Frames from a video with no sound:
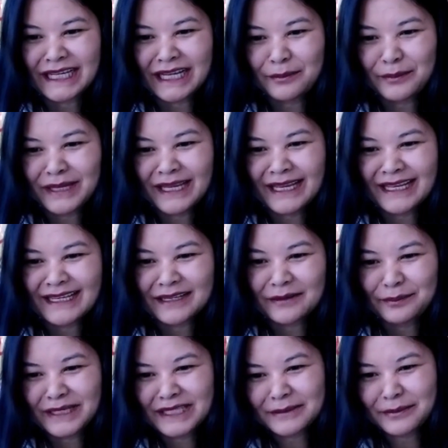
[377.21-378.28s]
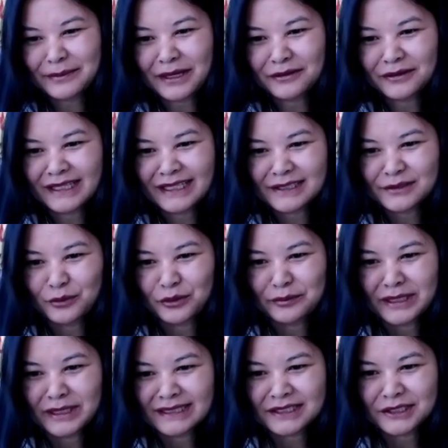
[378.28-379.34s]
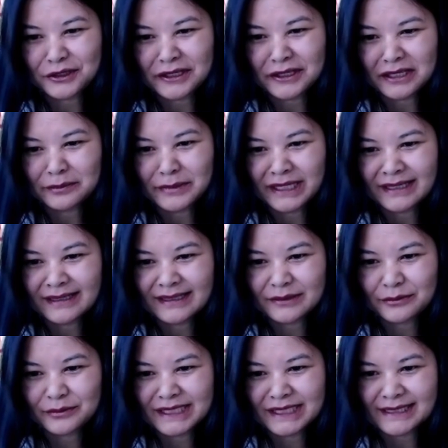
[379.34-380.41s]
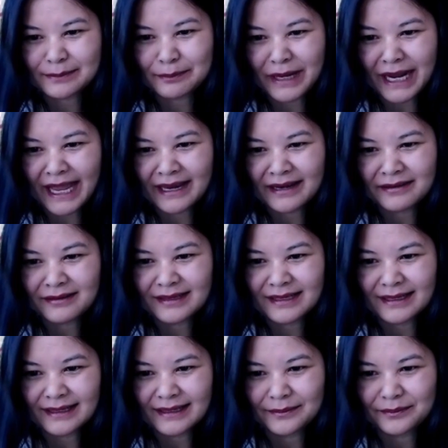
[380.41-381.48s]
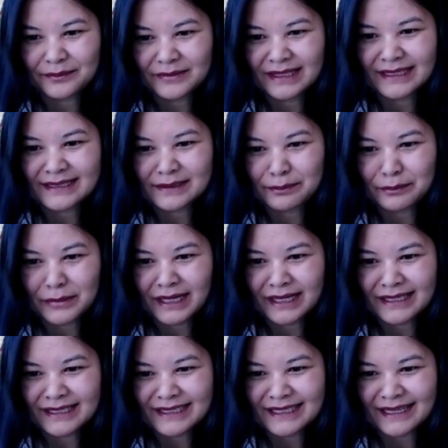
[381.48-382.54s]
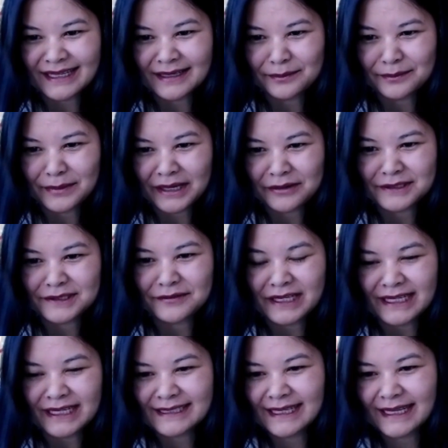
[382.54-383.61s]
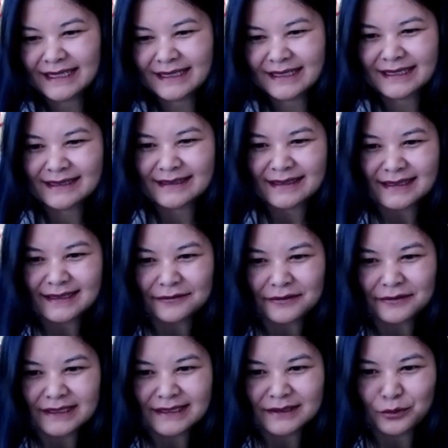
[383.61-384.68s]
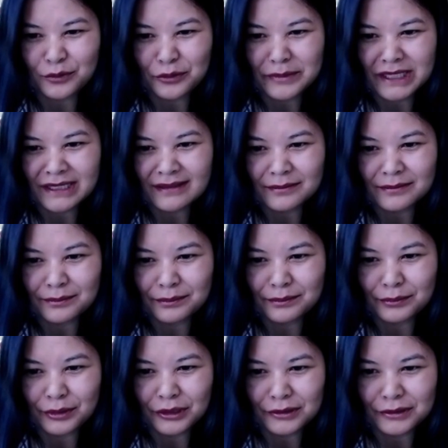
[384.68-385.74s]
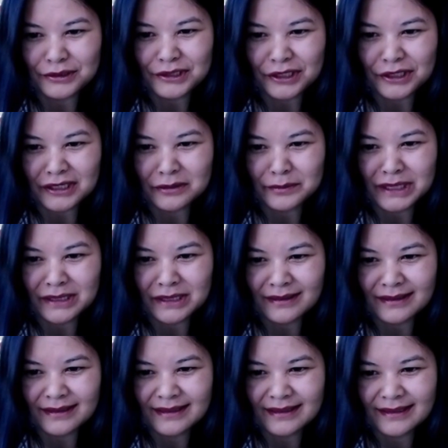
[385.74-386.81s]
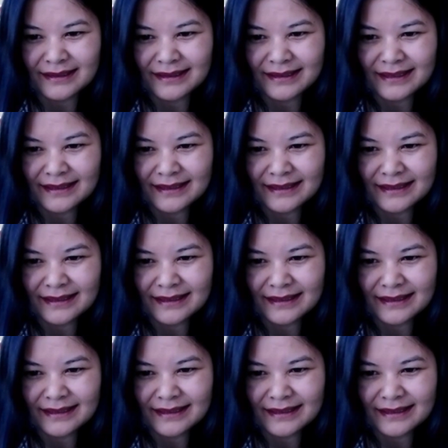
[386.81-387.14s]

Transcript: So tell me a little bit about this women's tournament, which is planned this month. I was very excited. Is this the first women polo tournament?